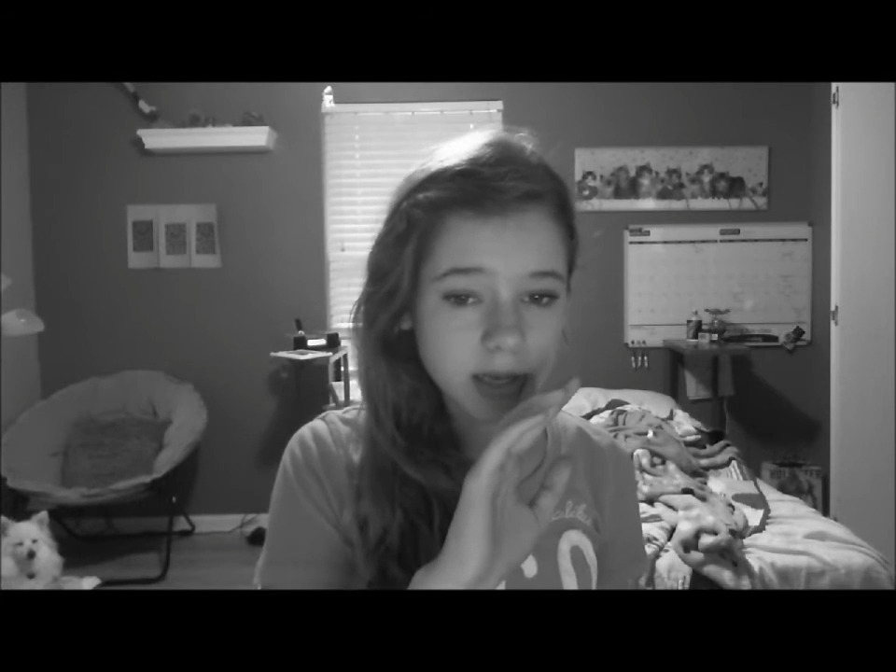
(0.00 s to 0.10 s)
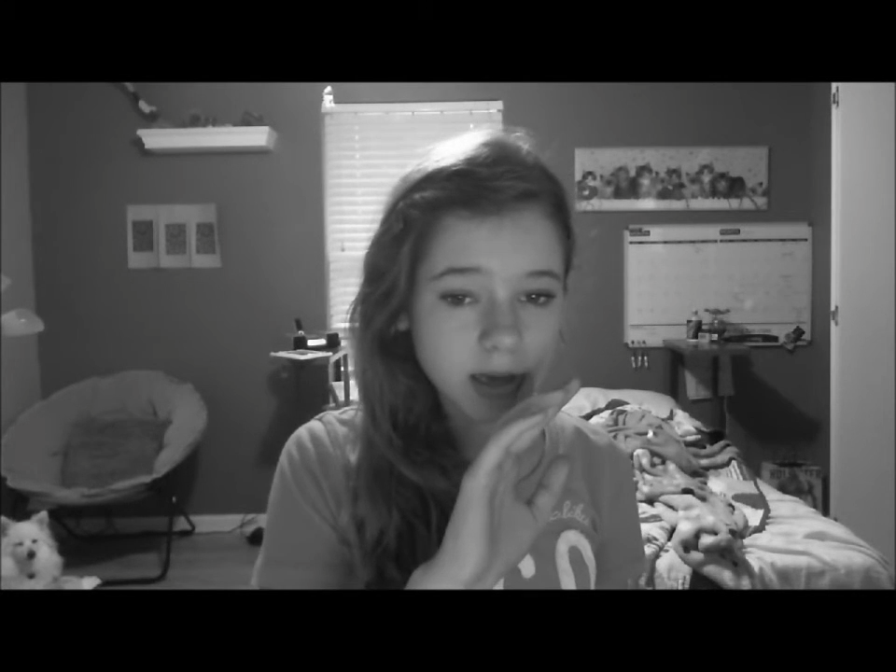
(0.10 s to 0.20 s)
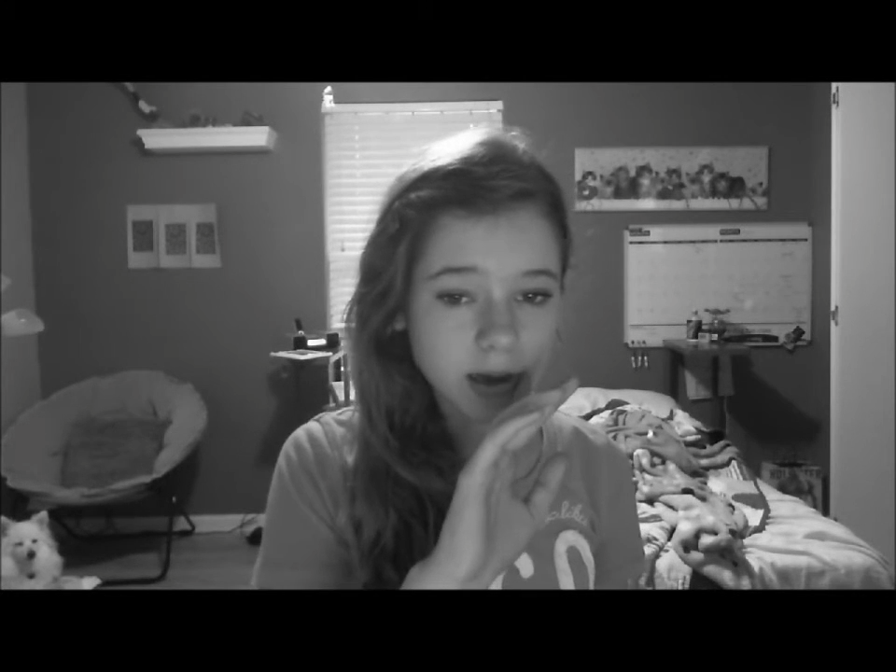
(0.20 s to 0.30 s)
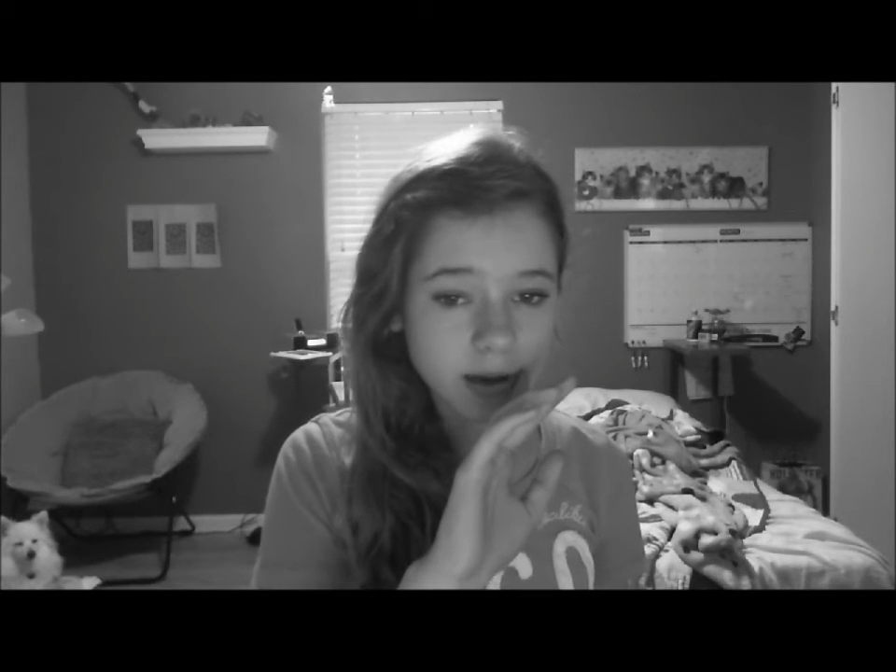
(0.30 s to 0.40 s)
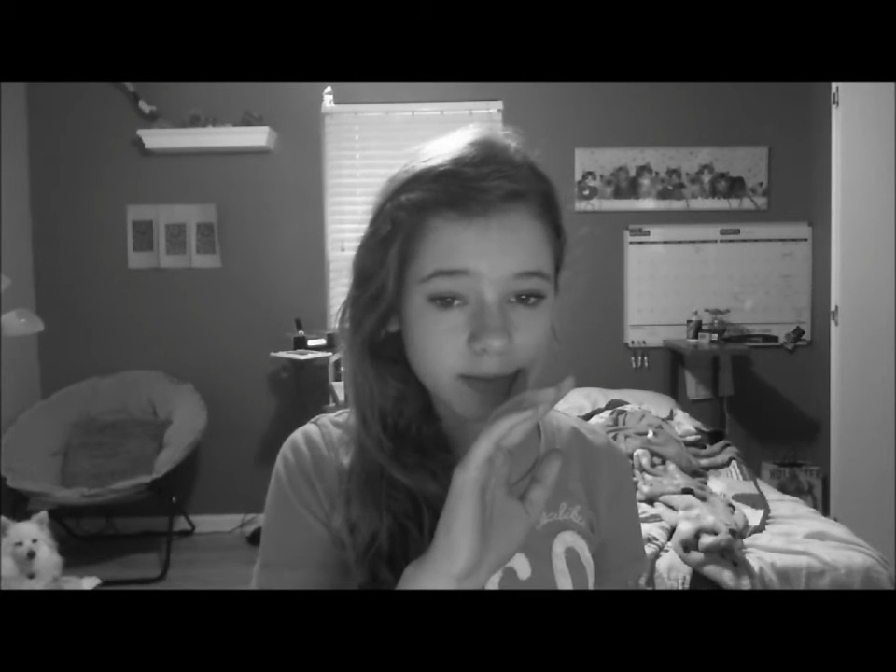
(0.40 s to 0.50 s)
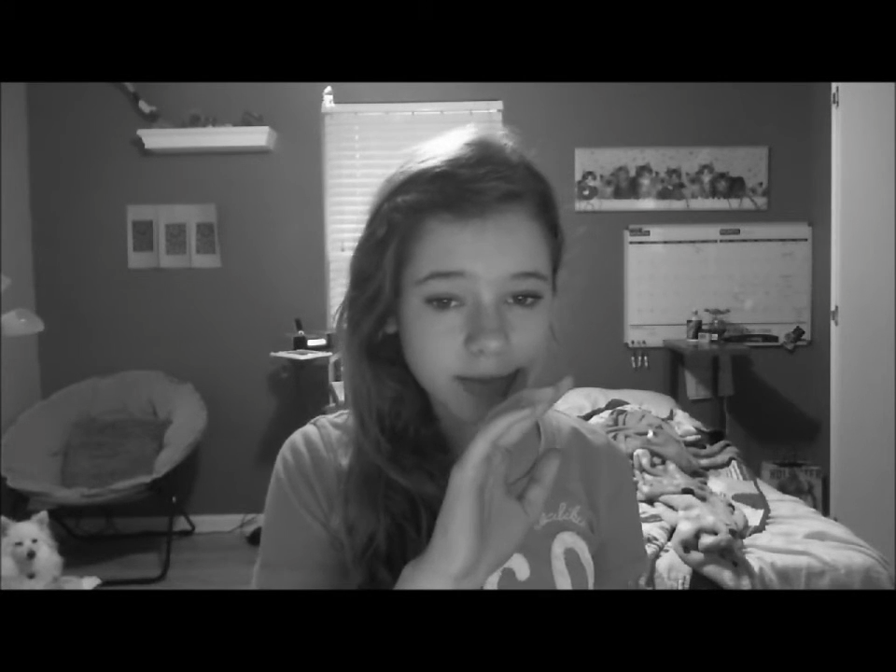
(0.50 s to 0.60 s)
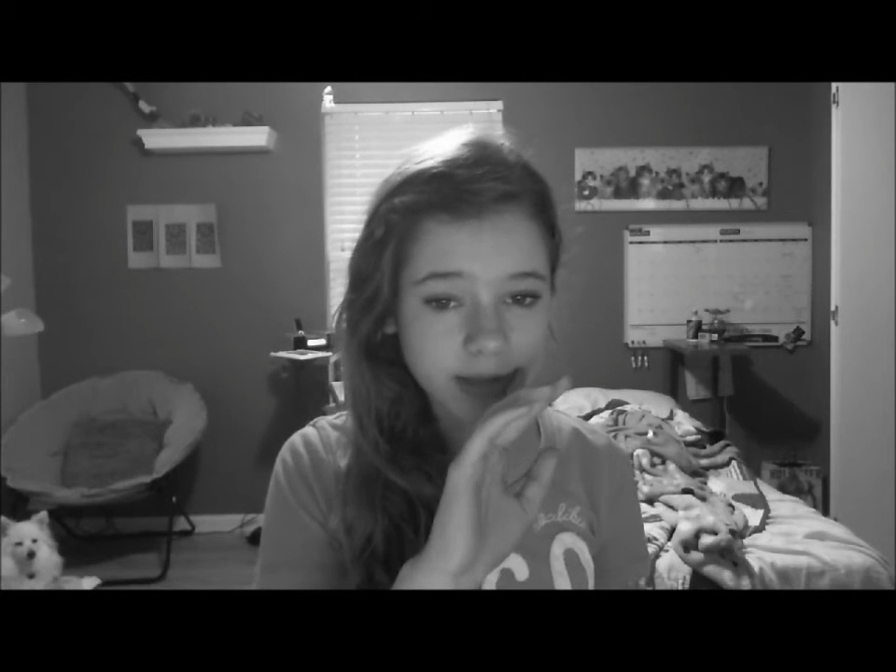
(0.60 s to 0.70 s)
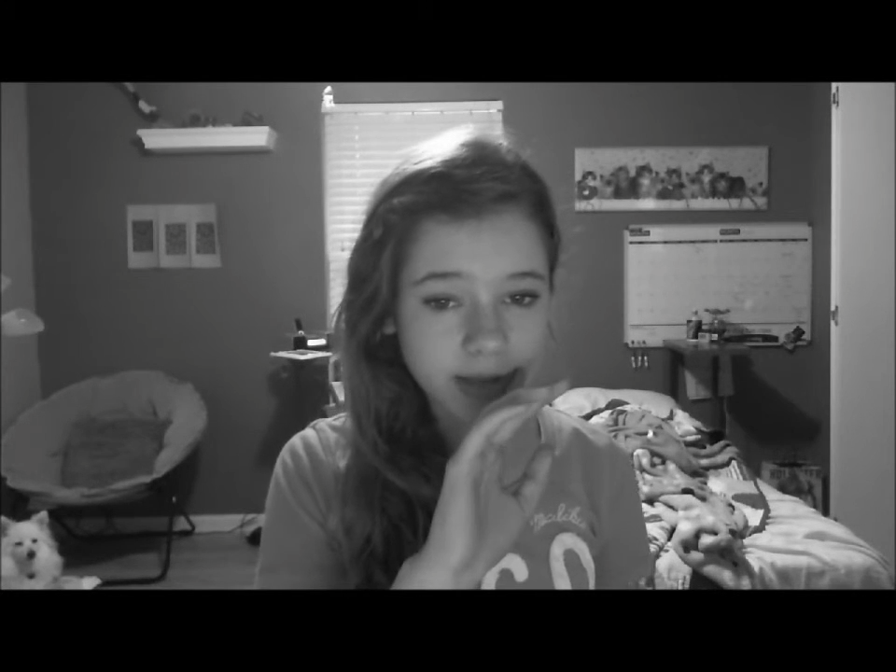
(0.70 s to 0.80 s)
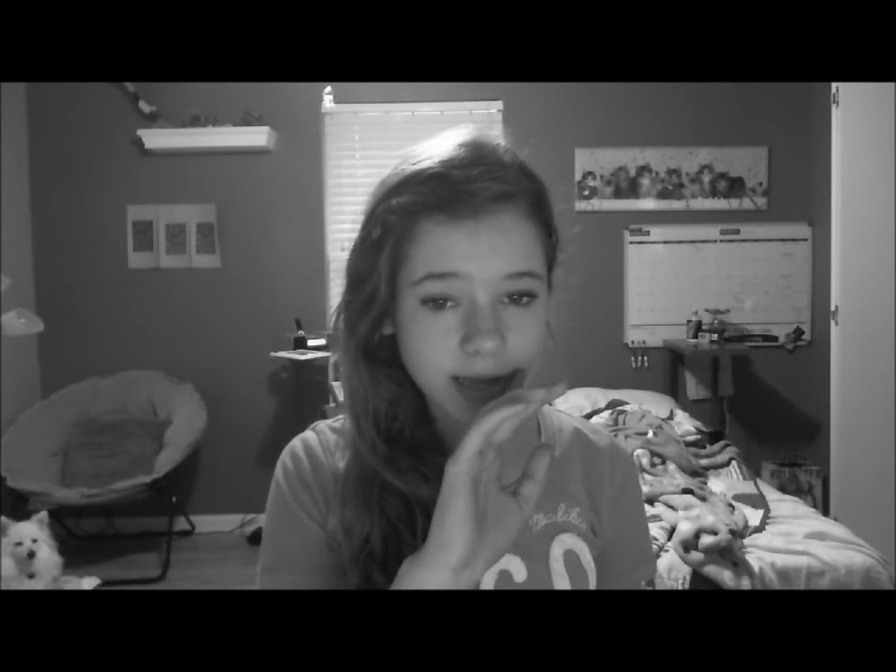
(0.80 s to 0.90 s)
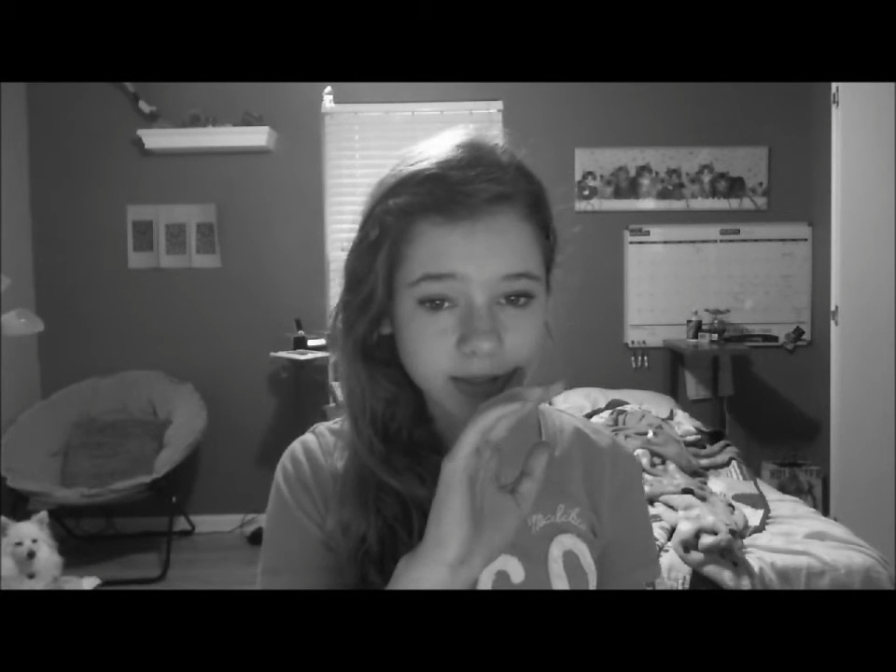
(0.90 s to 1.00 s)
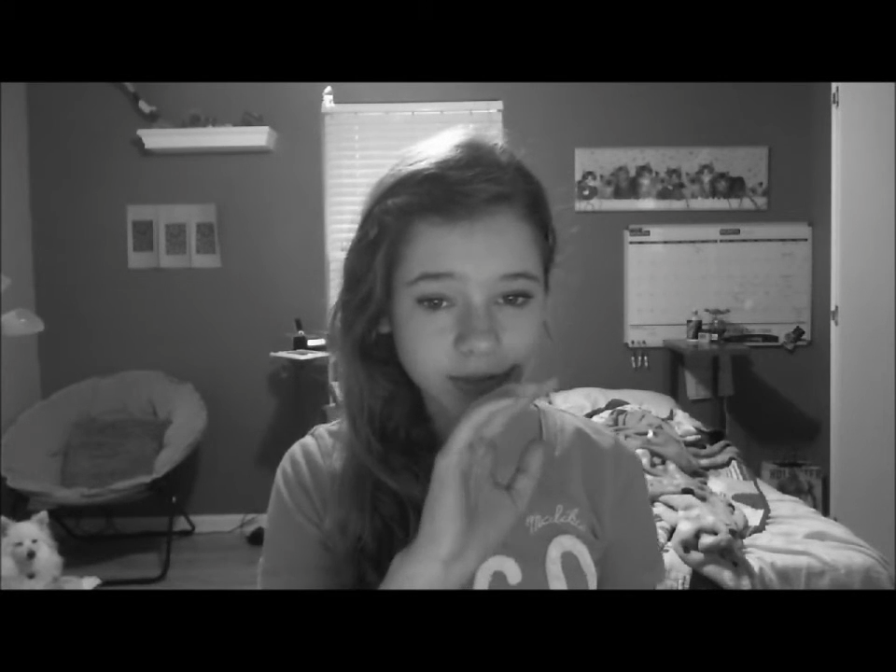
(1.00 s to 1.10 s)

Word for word: um, then that's